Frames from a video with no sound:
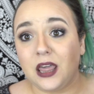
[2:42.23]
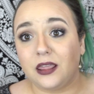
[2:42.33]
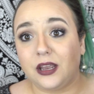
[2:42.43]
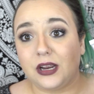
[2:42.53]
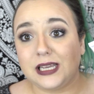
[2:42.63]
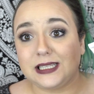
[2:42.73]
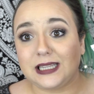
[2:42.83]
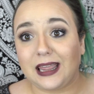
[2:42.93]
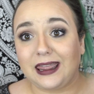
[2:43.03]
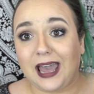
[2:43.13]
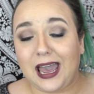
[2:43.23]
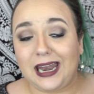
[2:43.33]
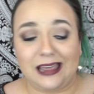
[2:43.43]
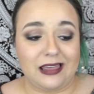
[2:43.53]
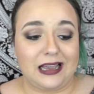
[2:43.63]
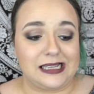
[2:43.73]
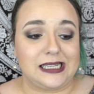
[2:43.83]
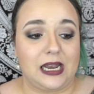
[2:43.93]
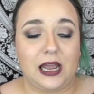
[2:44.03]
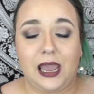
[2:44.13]
There is that, and like I
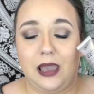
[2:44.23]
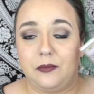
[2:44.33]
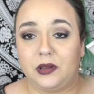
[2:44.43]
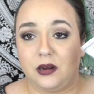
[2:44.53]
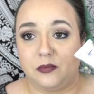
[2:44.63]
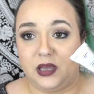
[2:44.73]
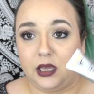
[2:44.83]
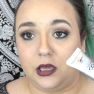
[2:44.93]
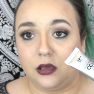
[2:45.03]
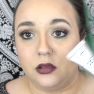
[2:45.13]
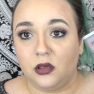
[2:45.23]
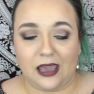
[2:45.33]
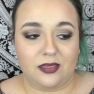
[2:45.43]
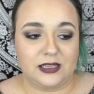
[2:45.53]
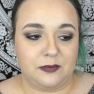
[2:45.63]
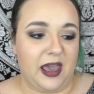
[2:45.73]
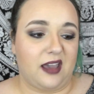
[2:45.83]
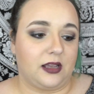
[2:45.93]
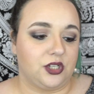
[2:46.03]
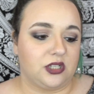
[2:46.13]
said, I am going to be taking this
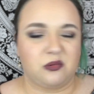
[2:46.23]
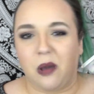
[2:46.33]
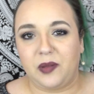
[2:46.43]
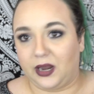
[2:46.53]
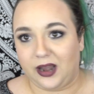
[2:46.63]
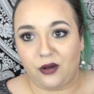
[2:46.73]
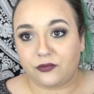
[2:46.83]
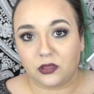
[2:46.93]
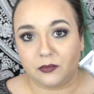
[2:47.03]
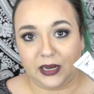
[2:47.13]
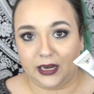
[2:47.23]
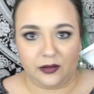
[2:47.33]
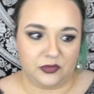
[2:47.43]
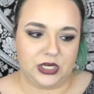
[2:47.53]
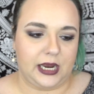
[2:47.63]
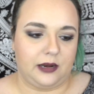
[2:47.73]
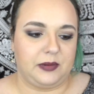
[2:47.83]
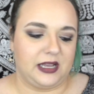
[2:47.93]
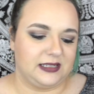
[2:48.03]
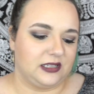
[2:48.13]
back and just swapping it out for the medium shade
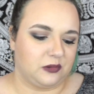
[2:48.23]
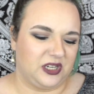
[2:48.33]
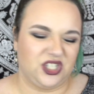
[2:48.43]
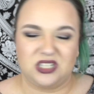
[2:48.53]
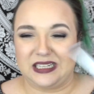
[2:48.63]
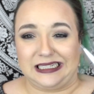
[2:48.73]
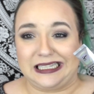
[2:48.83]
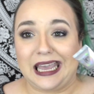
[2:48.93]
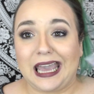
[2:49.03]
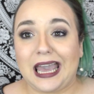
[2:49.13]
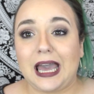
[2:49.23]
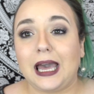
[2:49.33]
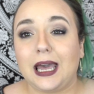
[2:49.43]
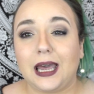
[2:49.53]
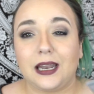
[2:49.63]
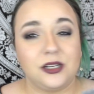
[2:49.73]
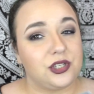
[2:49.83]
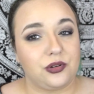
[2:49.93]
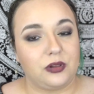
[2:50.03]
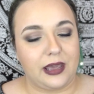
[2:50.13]
because this one is just a tad
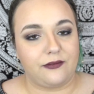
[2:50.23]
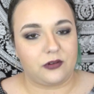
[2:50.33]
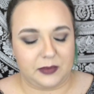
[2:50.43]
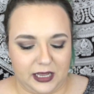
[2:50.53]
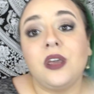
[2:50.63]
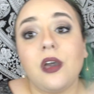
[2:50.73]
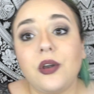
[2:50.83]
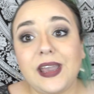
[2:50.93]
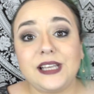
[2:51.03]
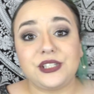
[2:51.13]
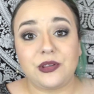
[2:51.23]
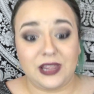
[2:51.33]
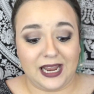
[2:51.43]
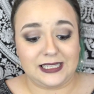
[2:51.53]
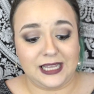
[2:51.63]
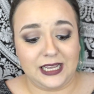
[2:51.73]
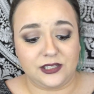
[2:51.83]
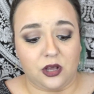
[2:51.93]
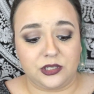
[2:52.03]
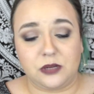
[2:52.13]
too light for me. Okay, so the next thing is
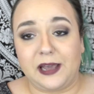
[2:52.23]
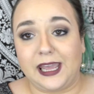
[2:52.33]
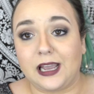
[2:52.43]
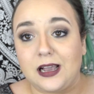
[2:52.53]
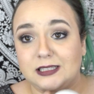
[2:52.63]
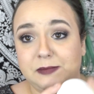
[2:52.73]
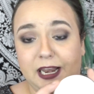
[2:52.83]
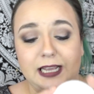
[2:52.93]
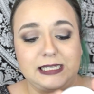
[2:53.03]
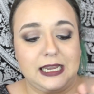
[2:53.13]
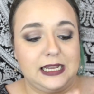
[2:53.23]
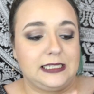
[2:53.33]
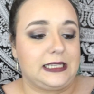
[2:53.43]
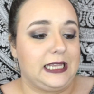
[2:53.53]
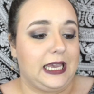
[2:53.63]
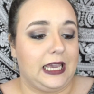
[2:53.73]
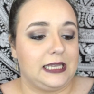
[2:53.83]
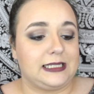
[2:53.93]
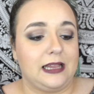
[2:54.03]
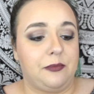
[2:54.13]
also by It Cosmetics. It is the
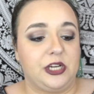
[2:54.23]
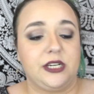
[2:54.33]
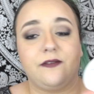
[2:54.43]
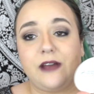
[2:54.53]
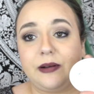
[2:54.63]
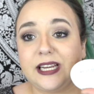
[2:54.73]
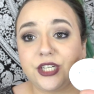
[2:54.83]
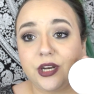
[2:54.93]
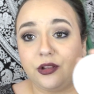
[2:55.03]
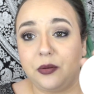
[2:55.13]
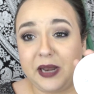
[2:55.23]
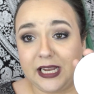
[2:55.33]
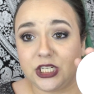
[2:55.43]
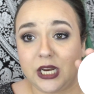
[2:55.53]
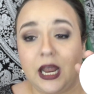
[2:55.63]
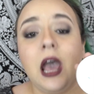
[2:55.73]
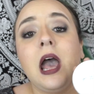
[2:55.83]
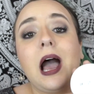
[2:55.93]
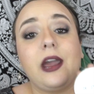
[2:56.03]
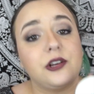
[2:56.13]
Celebration Foundation Illumination.
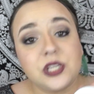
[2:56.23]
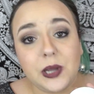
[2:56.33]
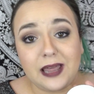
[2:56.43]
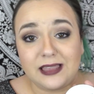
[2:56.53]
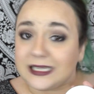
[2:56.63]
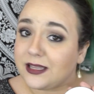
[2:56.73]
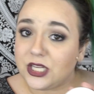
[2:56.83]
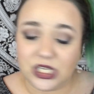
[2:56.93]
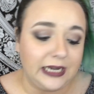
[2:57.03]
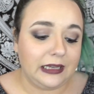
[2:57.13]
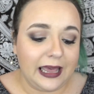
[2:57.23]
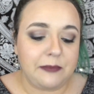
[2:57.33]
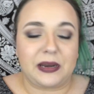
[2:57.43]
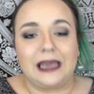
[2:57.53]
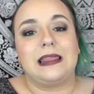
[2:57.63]
I also got this in the shade light, but I